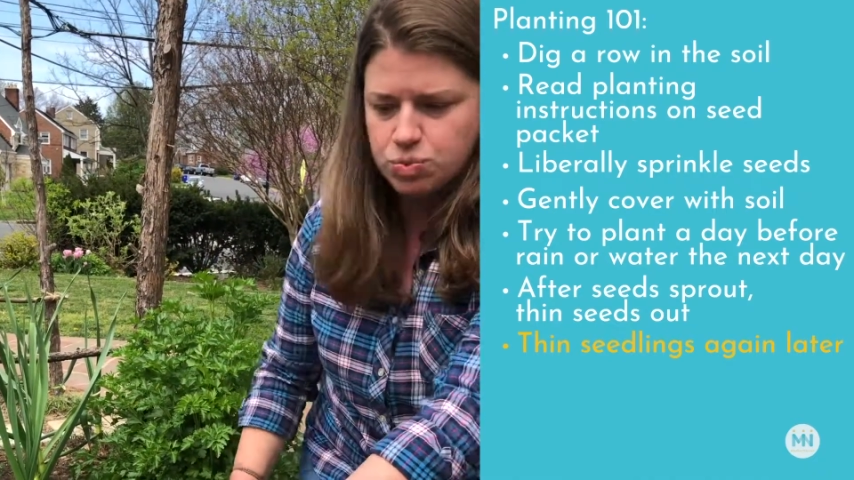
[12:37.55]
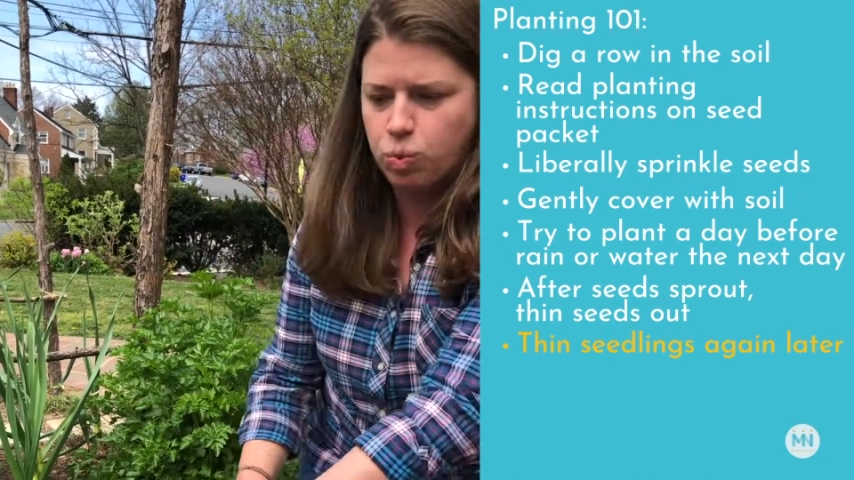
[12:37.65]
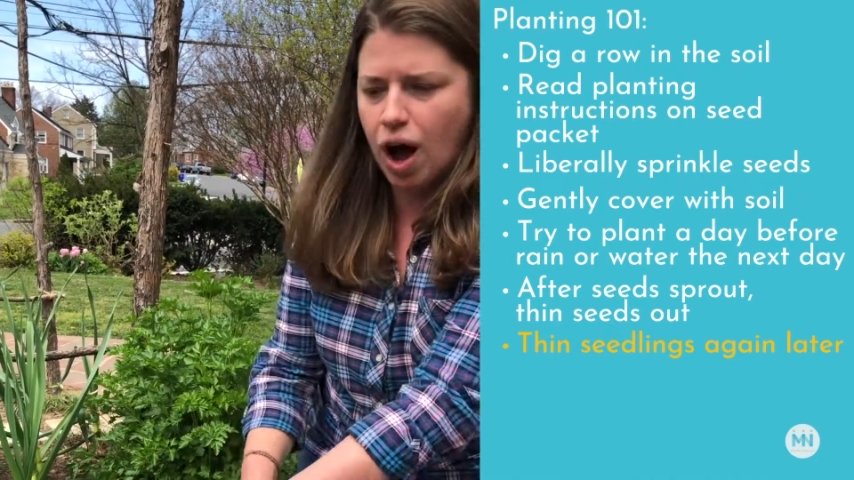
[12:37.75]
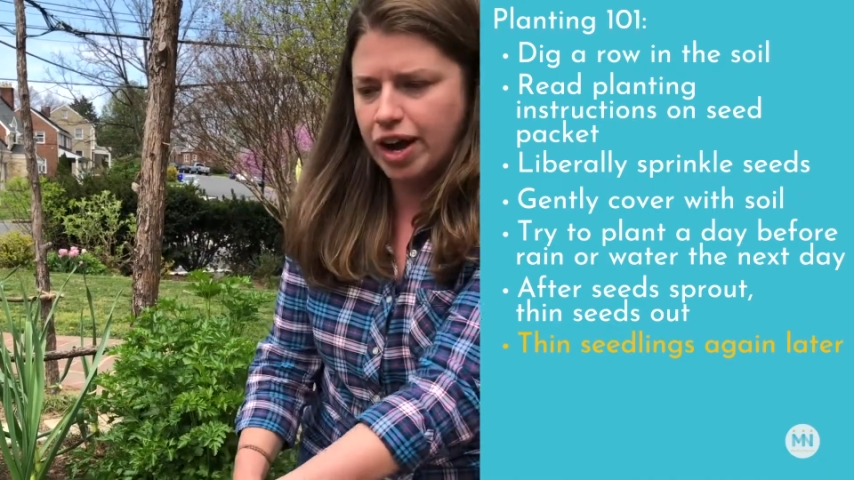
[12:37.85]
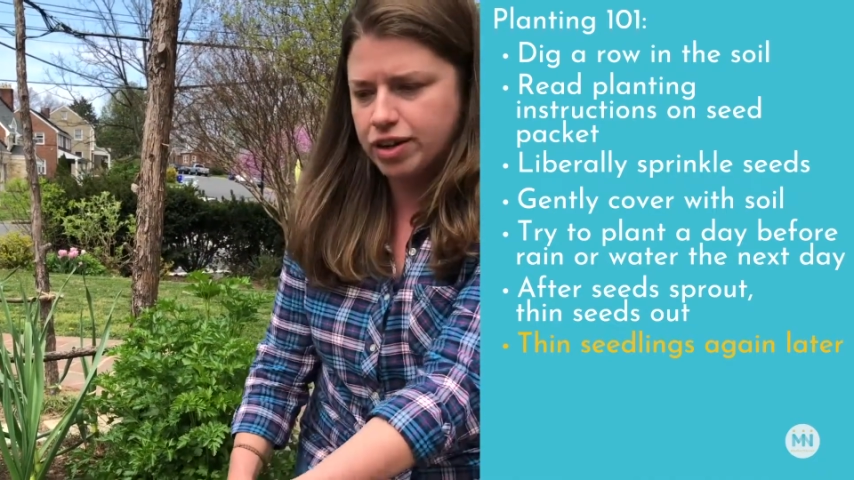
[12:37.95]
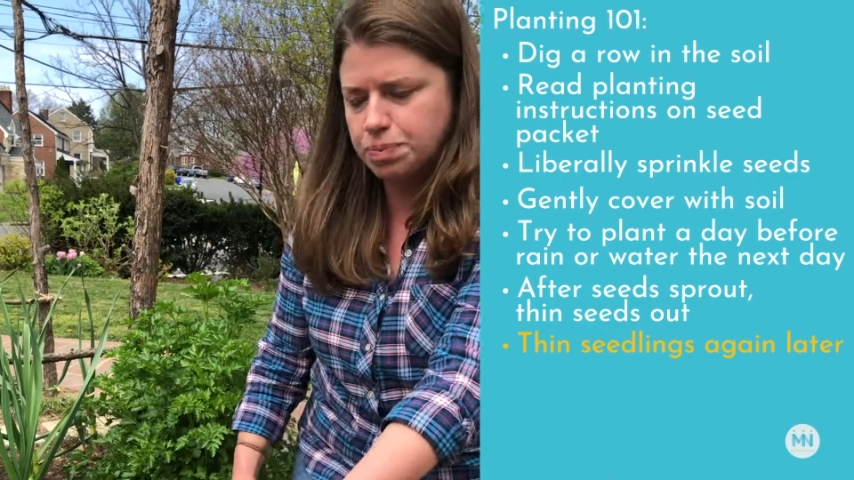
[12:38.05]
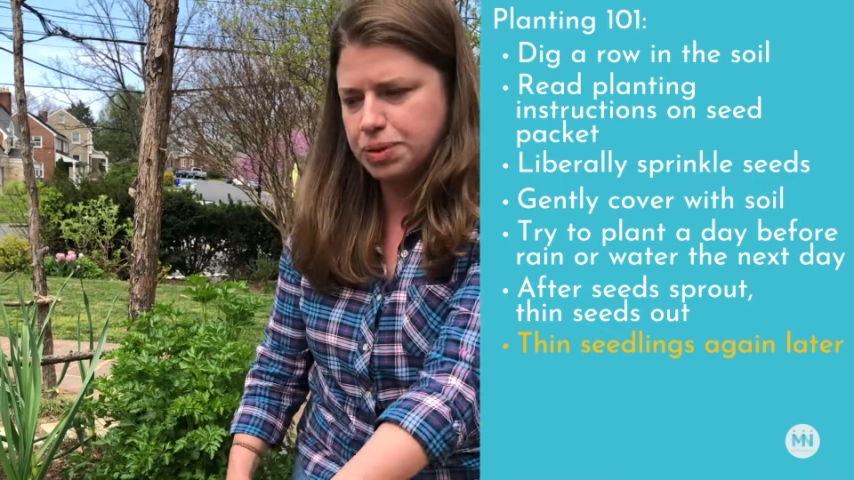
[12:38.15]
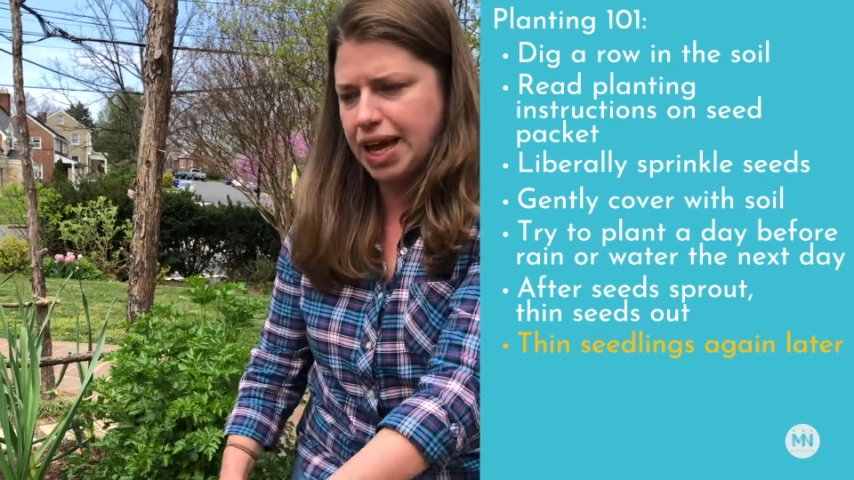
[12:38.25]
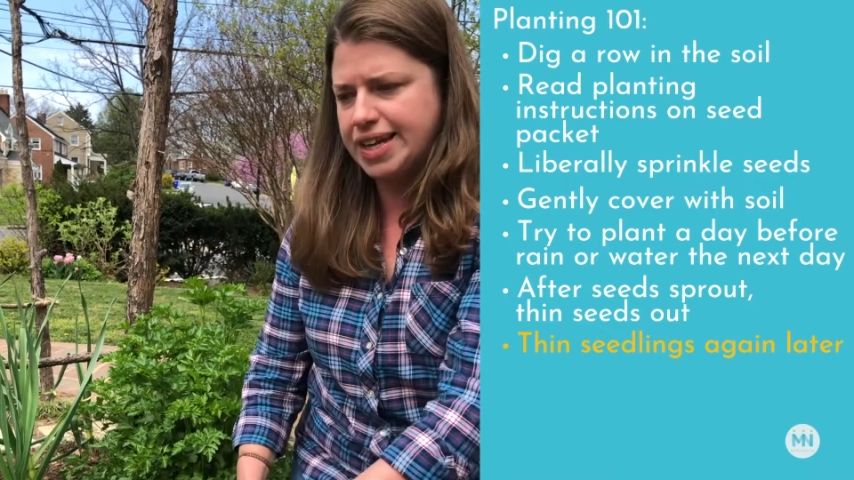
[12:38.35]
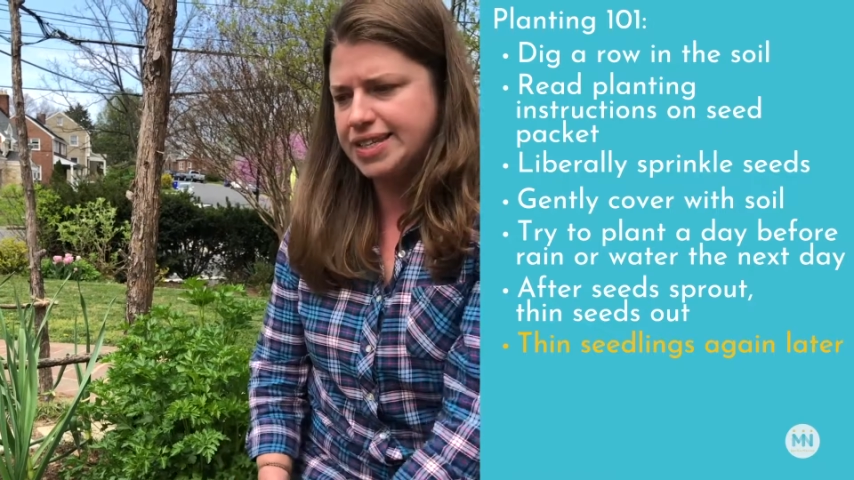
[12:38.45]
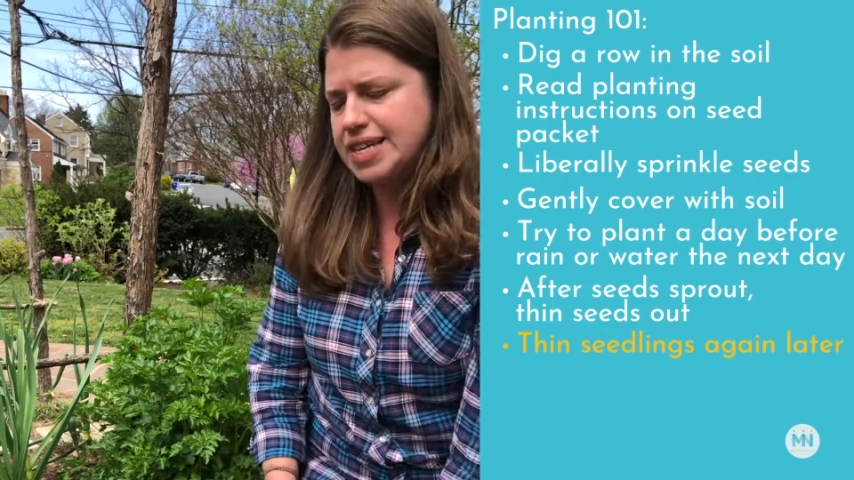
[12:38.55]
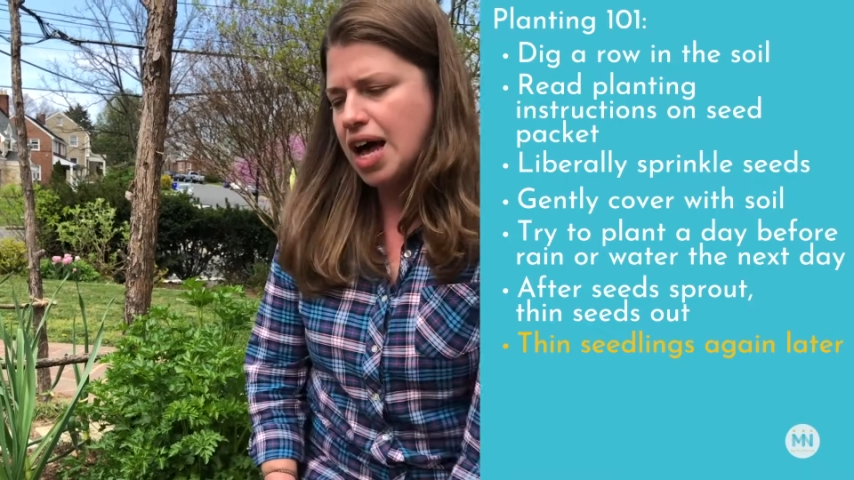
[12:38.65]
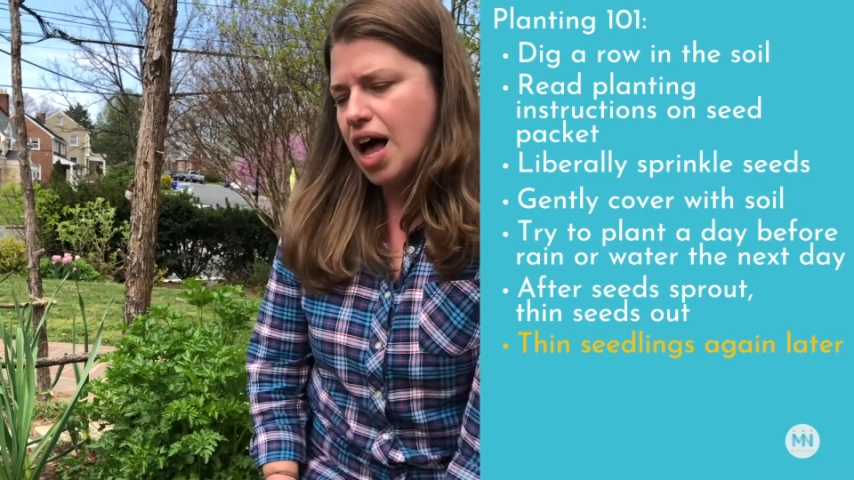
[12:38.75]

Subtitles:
wild blends.